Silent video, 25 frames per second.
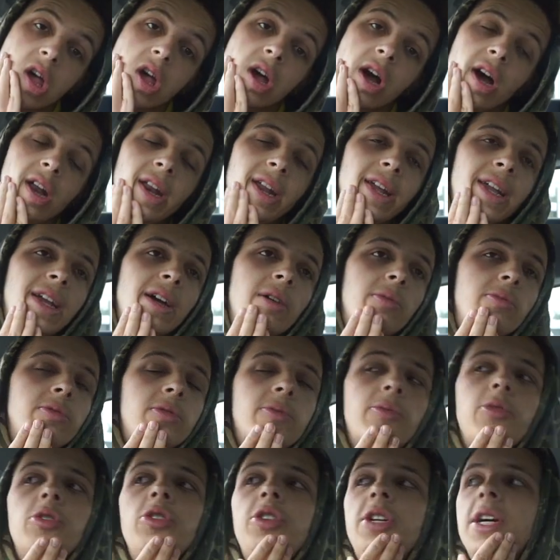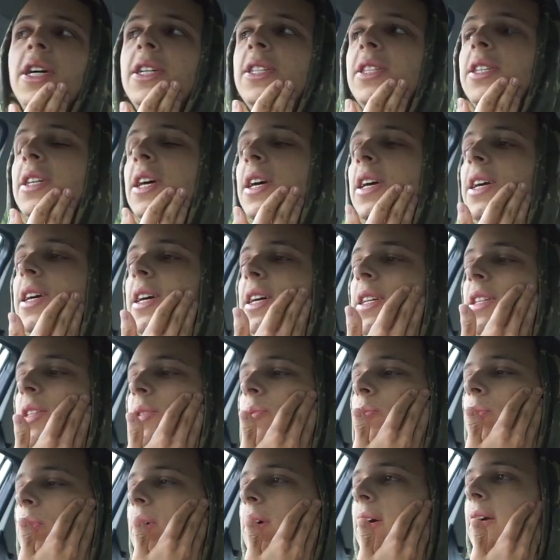I didn't get up so much yesterday,
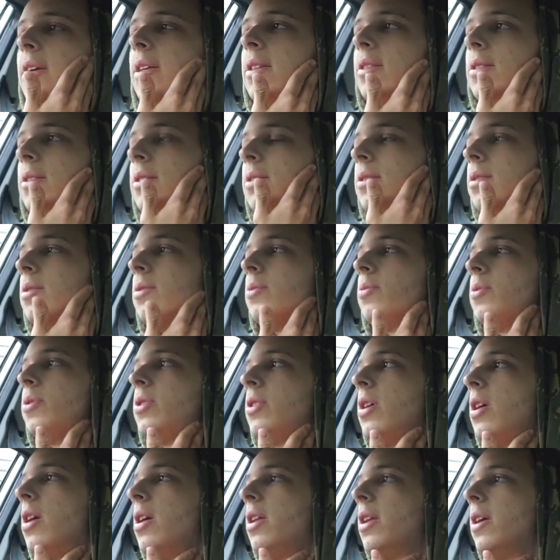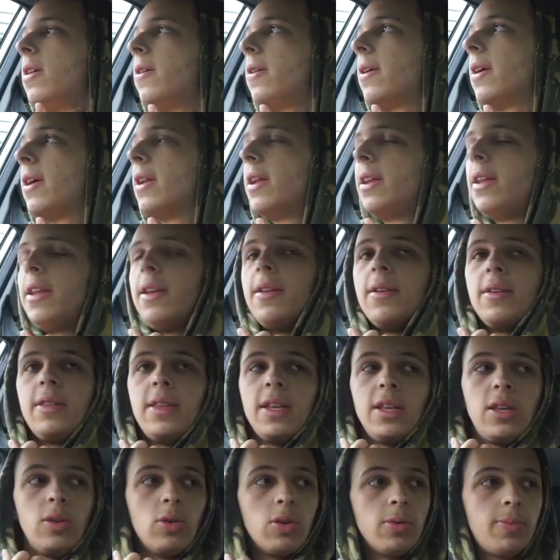hence why we're starting here again. I
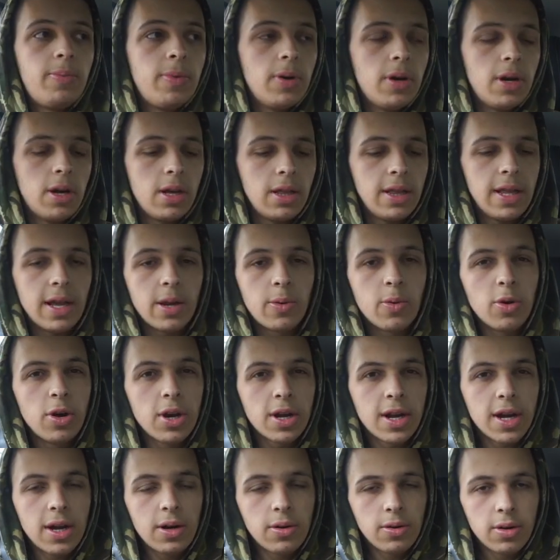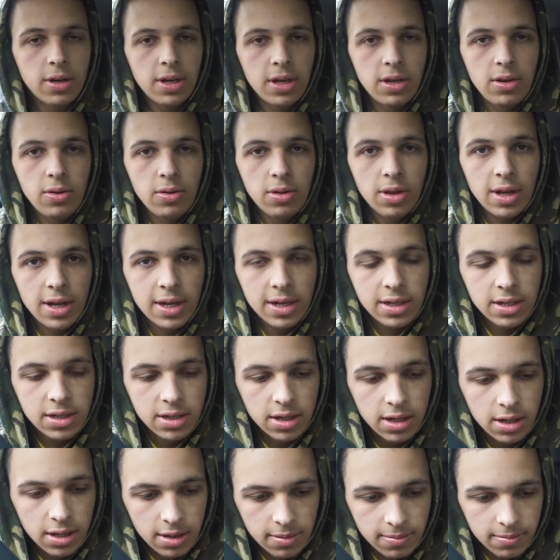did do a leg workout. I did do legs.
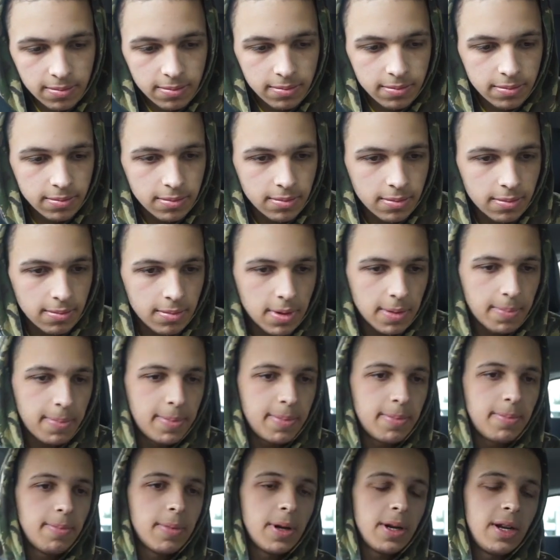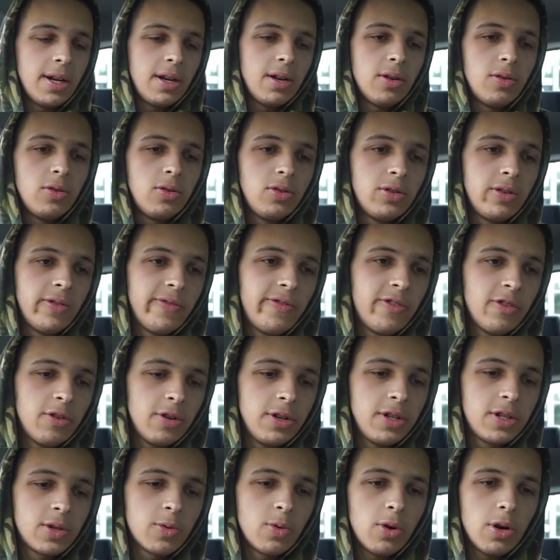I did a
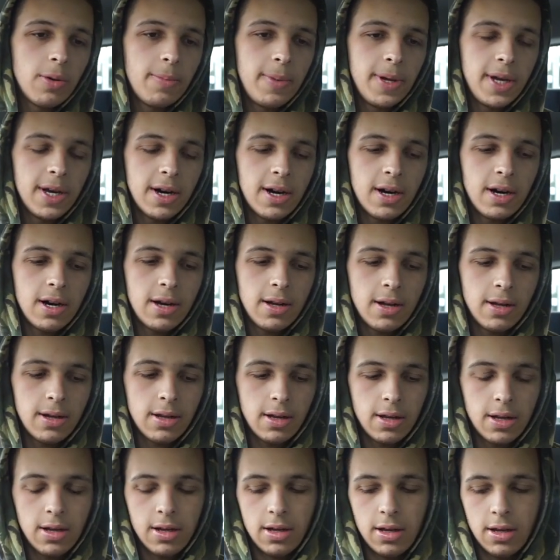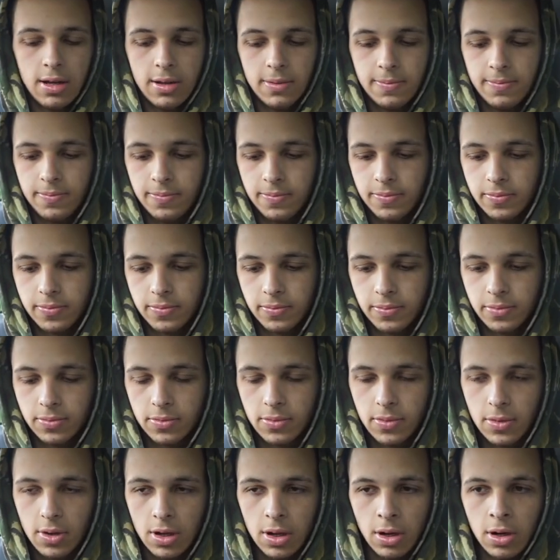140 squat PR. Not
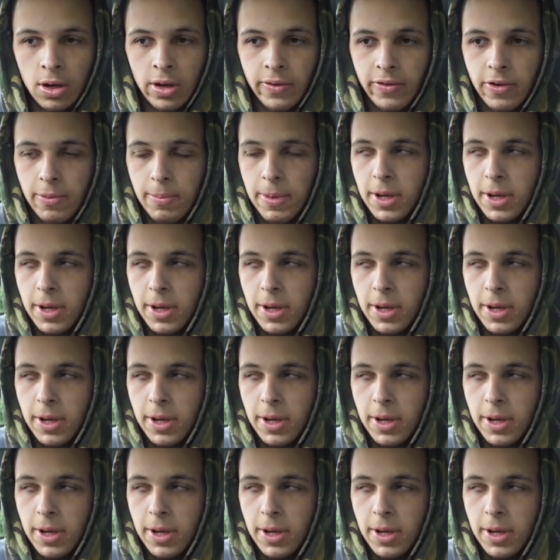even a